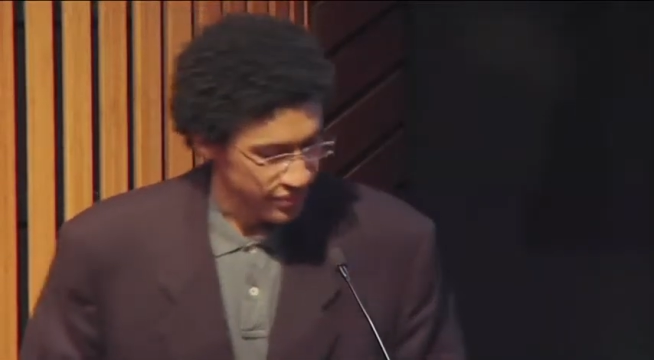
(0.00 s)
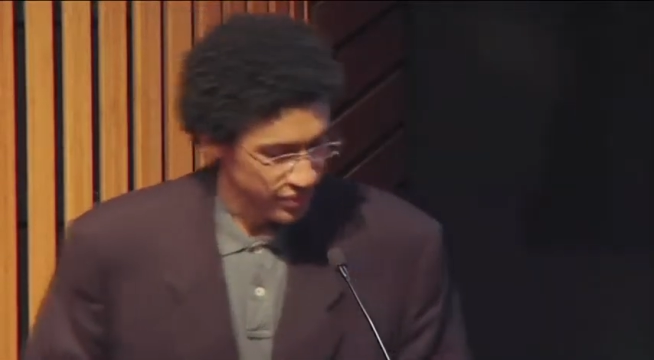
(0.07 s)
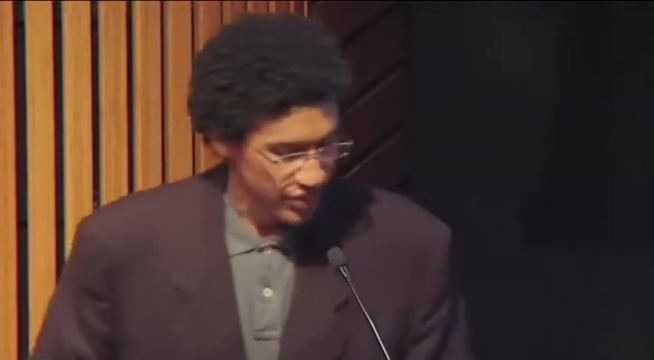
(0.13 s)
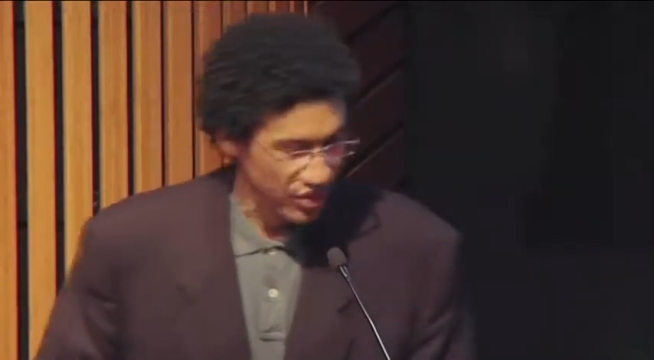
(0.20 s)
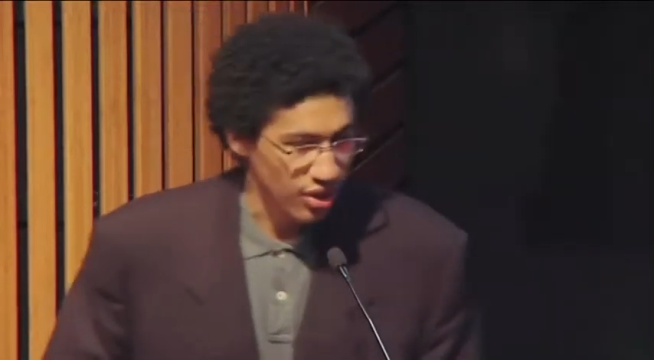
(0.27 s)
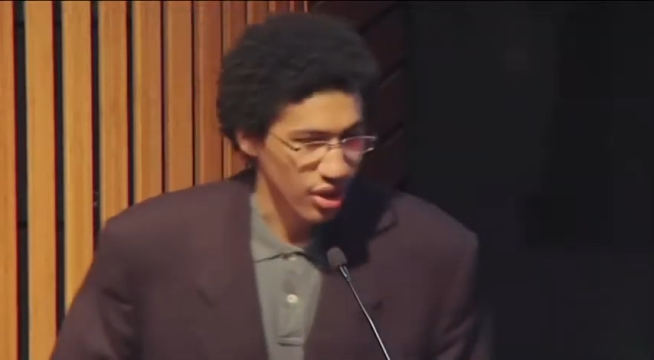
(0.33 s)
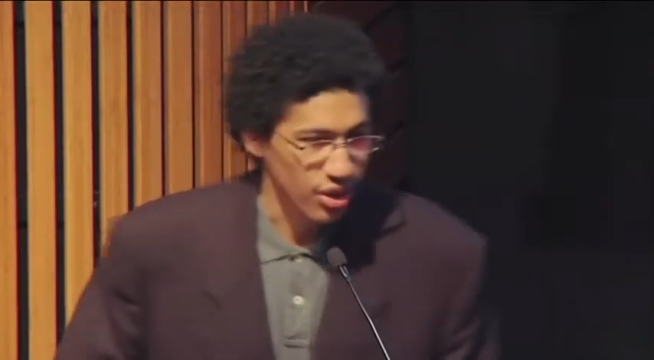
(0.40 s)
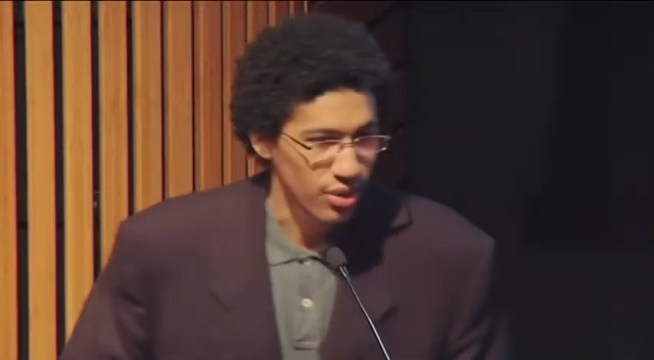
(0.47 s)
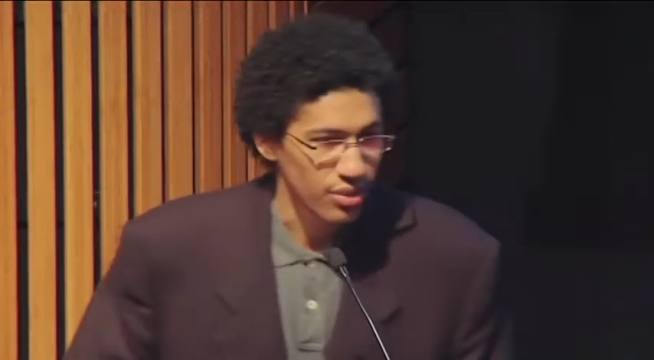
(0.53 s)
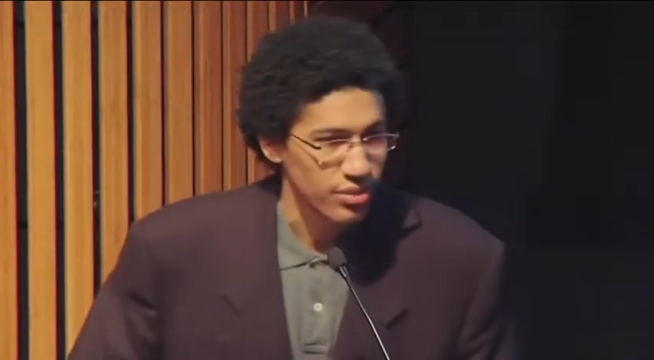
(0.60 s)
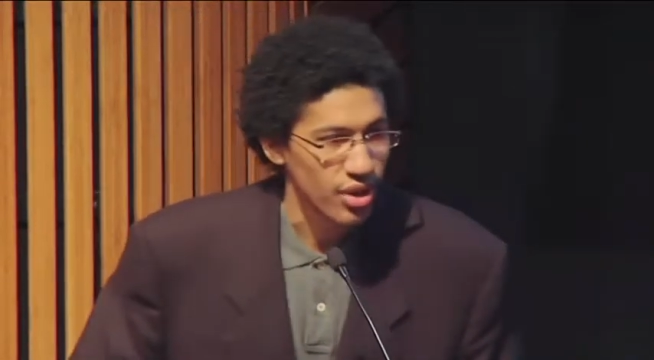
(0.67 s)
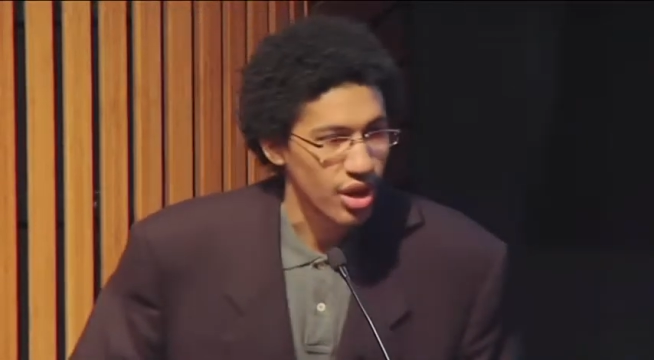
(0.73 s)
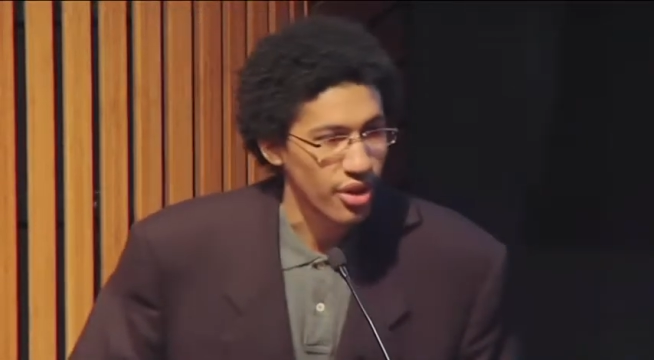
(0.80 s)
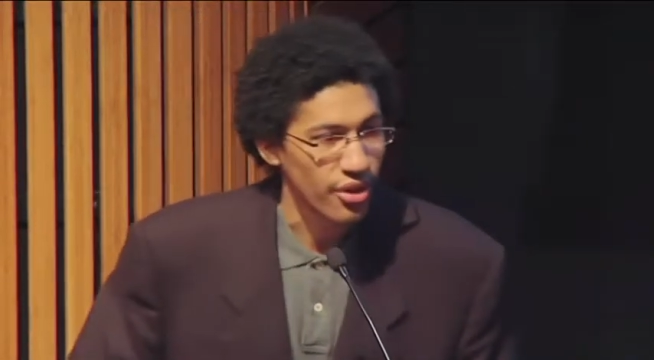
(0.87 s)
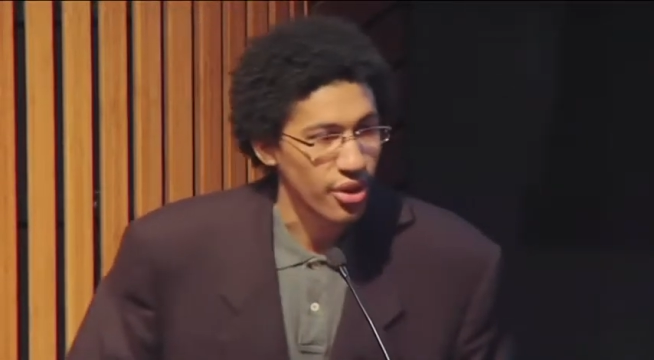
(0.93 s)
So
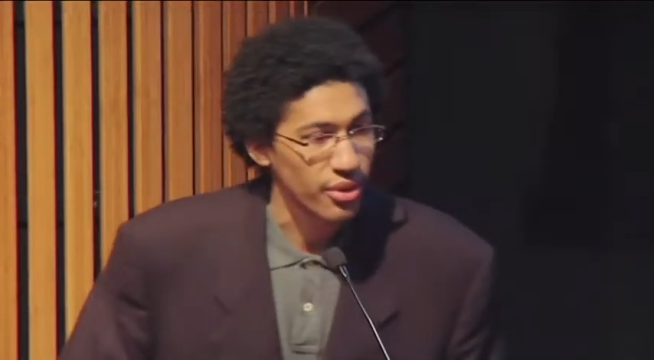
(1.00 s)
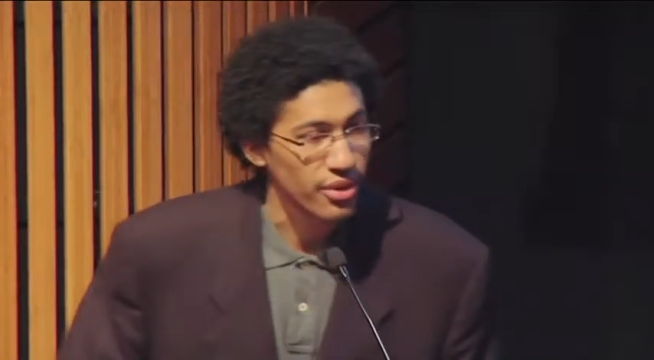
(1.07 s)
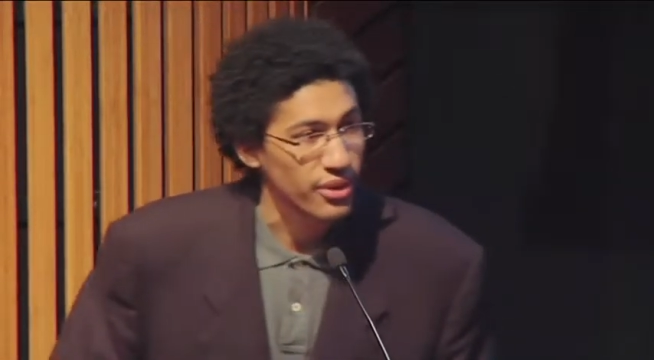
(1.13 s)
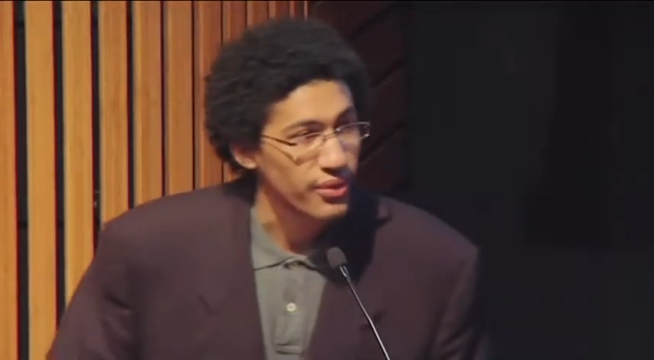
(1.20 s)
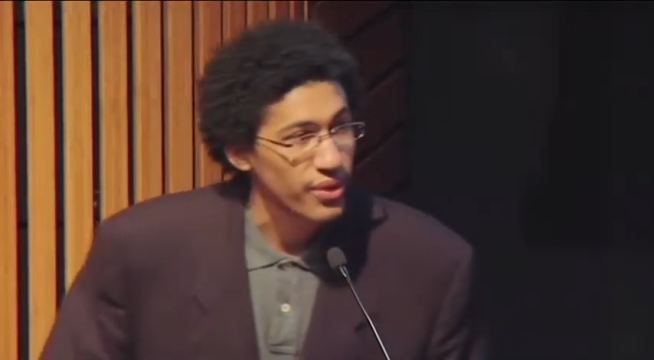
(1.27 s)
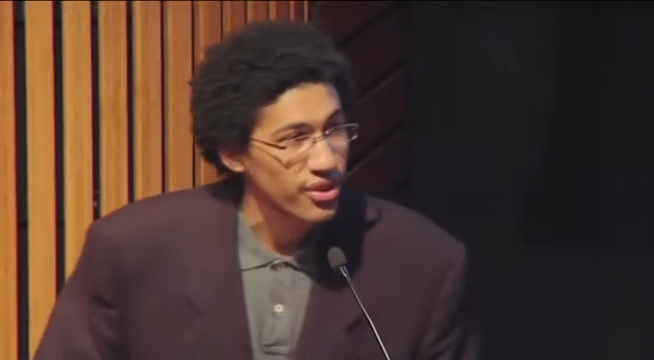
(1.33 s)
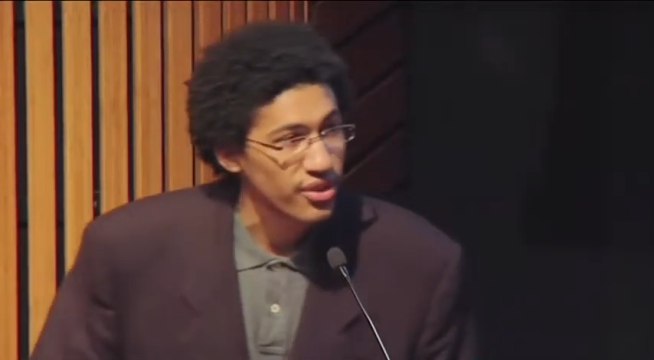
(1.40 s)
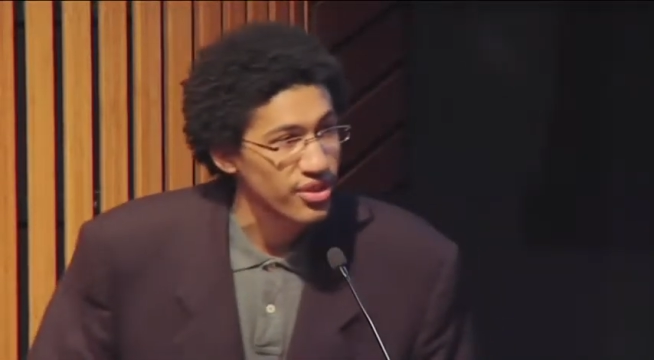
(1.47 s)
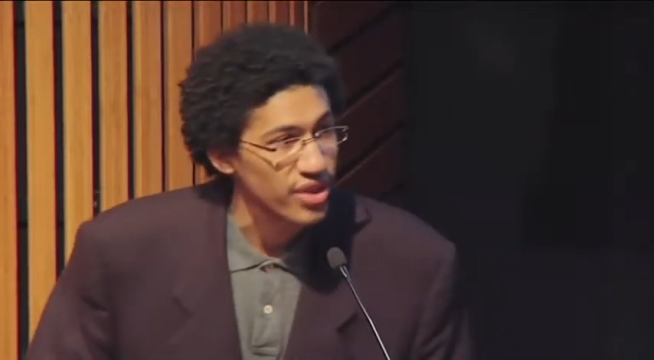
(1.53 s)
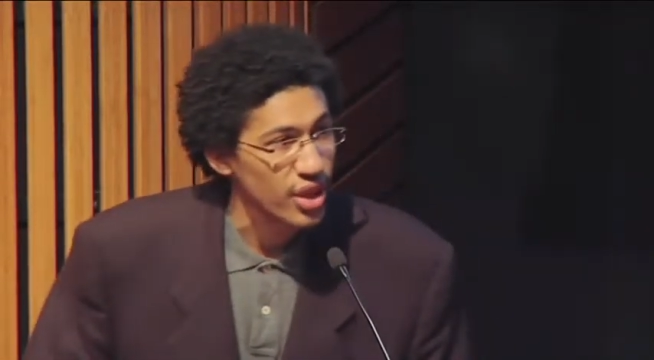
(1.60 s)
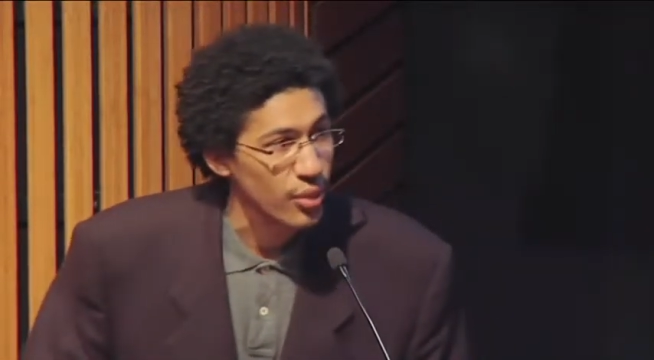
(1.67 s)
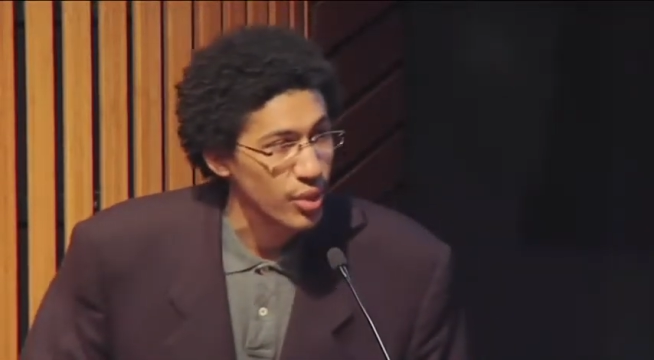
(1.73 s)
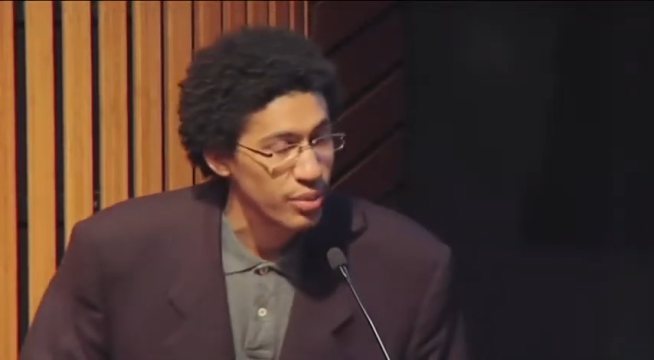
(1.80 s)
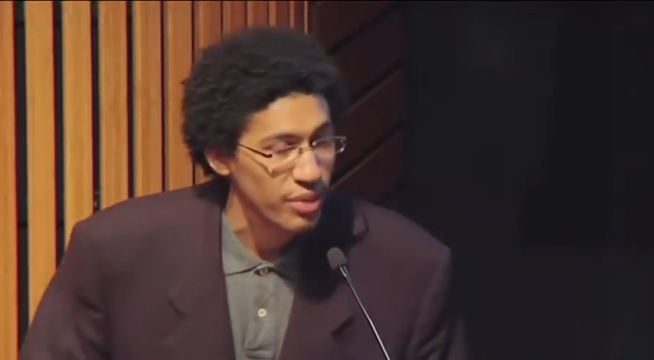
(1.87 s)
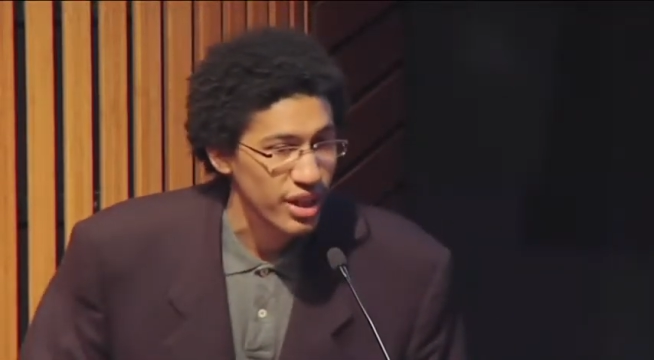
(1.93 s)
although in the first year
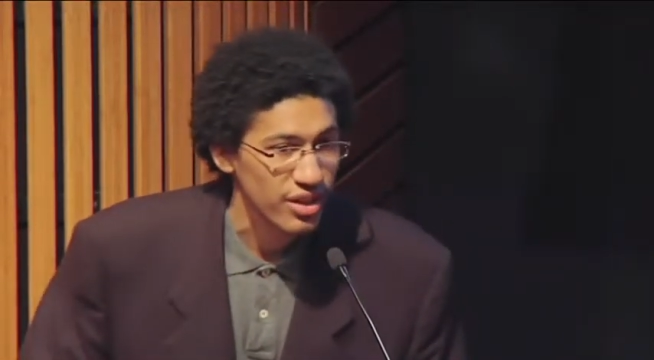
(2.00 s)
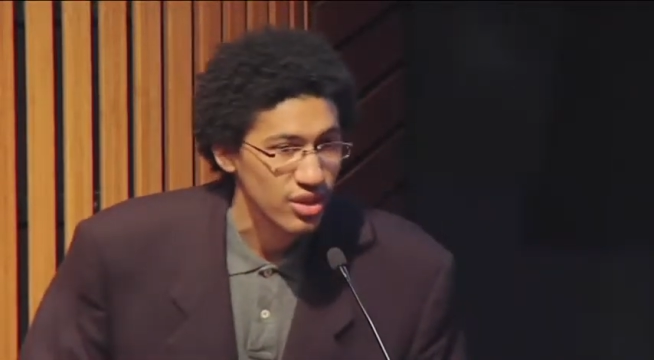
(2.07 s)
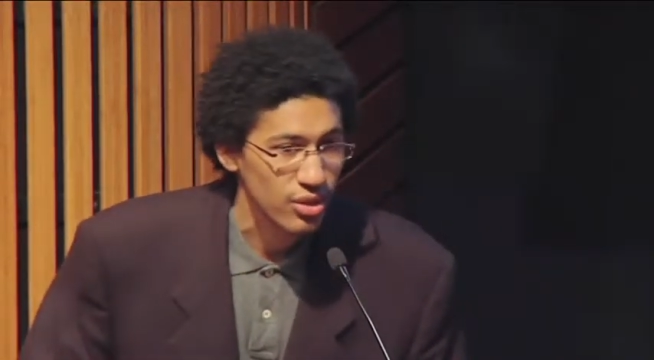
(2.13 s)
we plan